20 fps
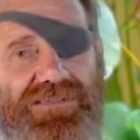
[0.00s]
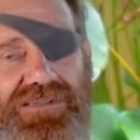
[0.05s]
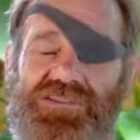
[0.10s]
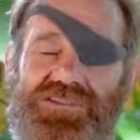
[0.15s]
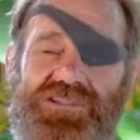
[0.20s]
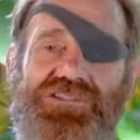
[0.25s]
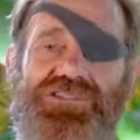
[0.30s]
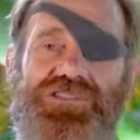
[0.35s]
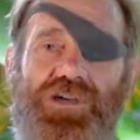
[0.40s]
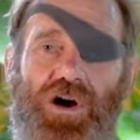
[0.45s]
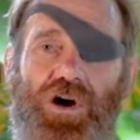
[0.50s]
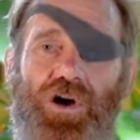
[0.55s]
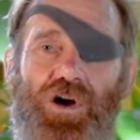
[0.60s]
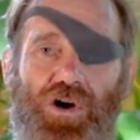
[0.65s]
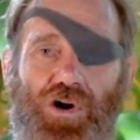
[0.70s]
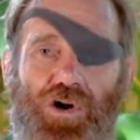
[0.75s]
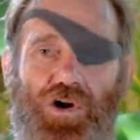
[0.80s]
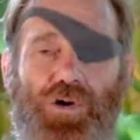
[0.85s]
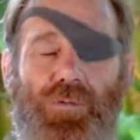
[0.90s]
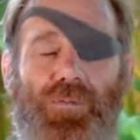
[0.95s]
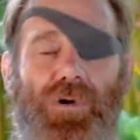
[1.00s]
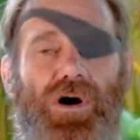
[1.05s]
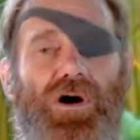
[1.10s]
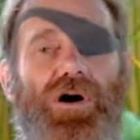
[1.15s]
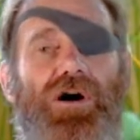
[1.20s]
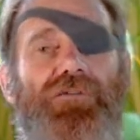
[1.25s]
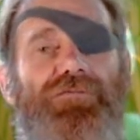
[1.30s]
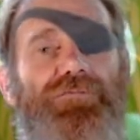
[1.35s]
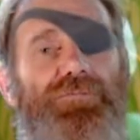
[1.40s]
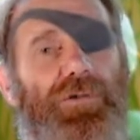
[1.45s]
This is the home
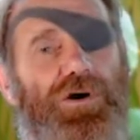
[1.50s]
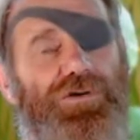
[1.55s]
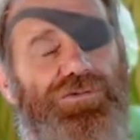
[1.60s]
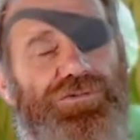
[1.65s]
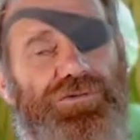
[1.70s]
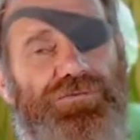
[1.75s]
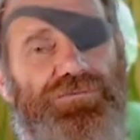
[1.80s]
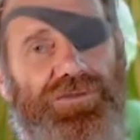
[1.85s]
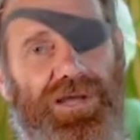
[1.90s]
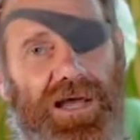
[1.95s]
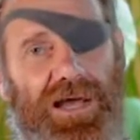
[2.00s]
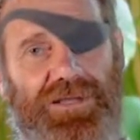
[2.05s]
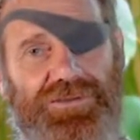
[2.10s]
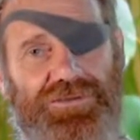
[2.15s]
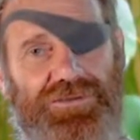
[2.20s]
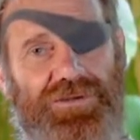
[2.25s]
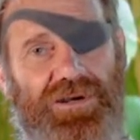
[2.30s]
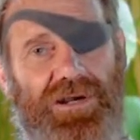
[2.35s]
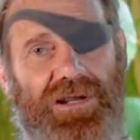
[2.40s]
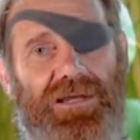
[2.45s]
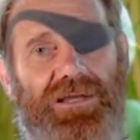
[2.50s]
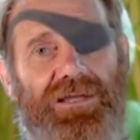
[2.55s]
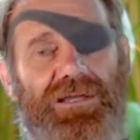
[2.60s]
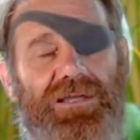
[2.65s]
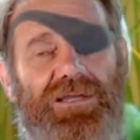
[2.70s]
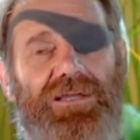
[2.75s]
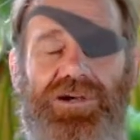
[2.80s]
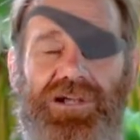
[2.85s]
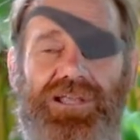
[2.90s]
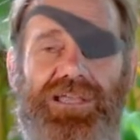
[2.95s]
of most of Tantra,
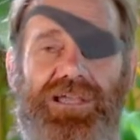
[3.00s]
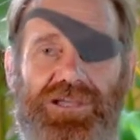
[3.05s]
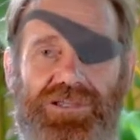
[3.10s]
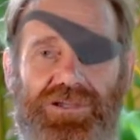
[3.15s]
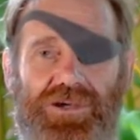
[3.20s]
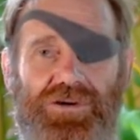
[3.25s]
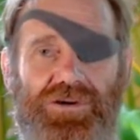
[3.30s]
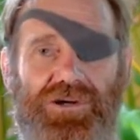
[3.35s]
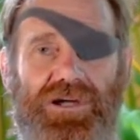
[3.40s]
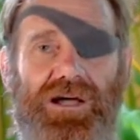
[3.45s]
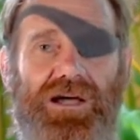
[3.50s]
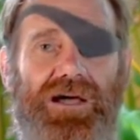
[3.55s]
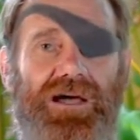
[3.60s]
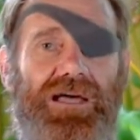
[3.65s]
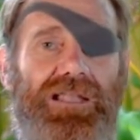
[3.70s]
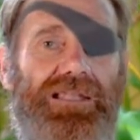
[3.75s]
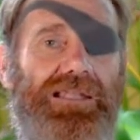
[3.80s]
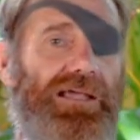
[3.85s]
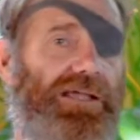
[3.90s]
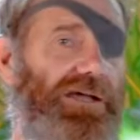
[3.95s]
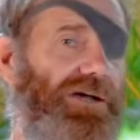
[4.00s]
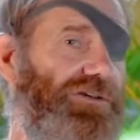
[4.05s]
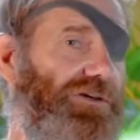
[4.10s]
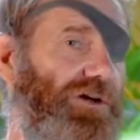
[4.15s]
Kriya Yoga, Laya